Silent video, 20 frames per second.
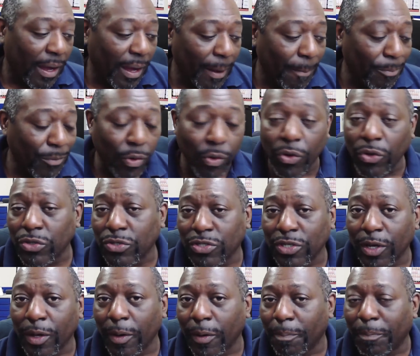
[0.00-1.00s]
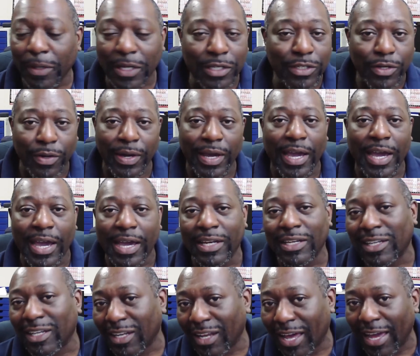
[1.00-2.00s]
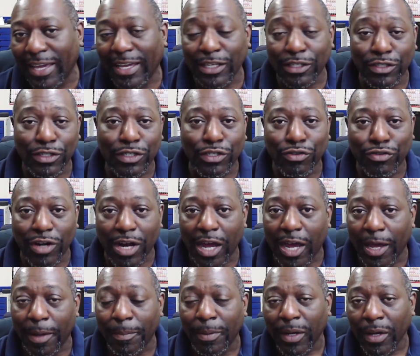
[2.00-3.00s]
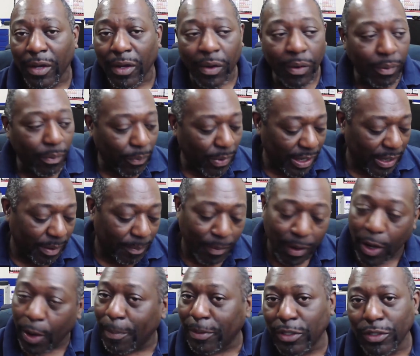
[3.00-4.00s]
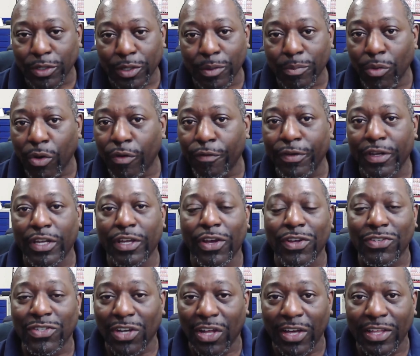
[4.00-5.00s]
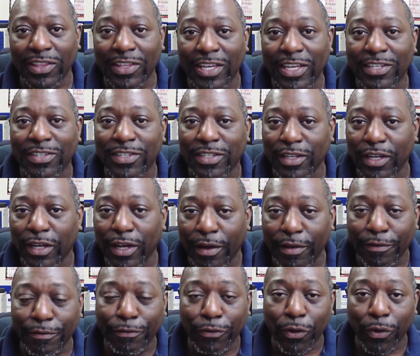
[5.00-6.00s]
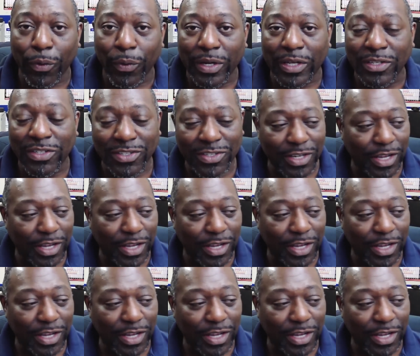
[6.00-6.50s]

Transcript: Also, please go ahead, like and subscribe. We're hoping to do more videos like this going forwards.